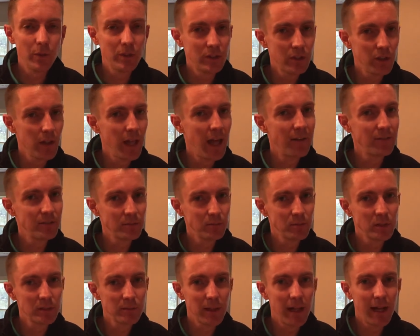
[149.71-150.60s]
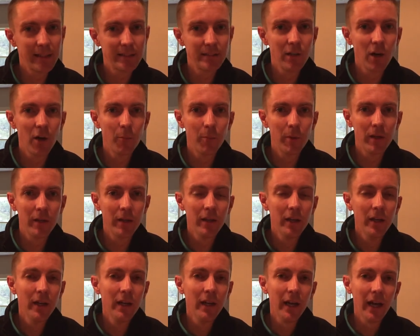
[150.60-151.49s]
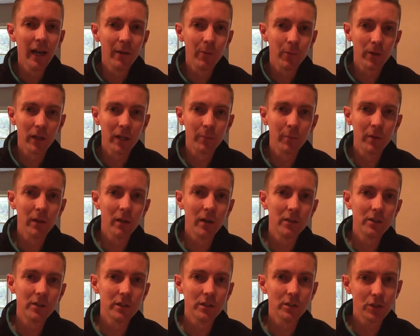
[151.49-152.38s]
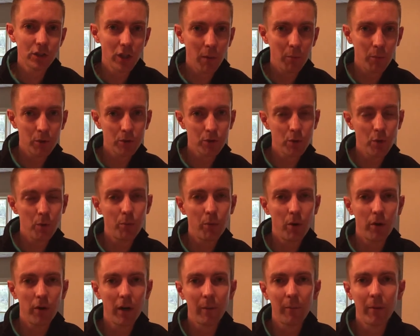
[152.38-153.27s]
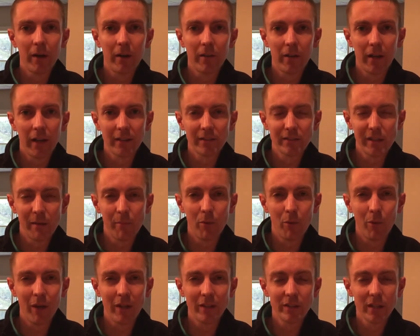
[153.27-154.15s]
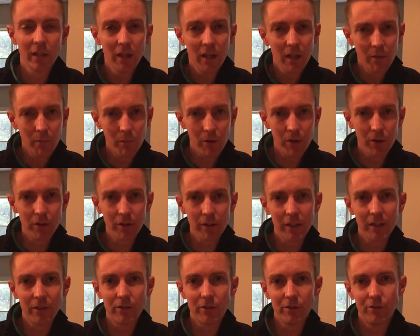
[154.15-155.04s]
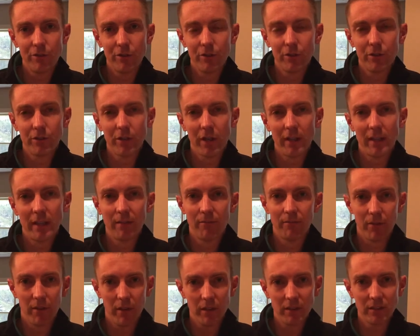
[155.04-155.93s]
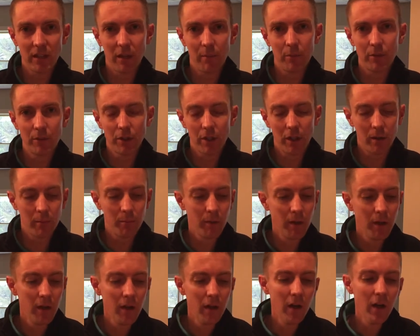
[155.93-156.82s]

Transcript: We still have some slots open, and we're gonna be launching a summer school program here in the next couple weeks where you can get your junior signed up for the summer term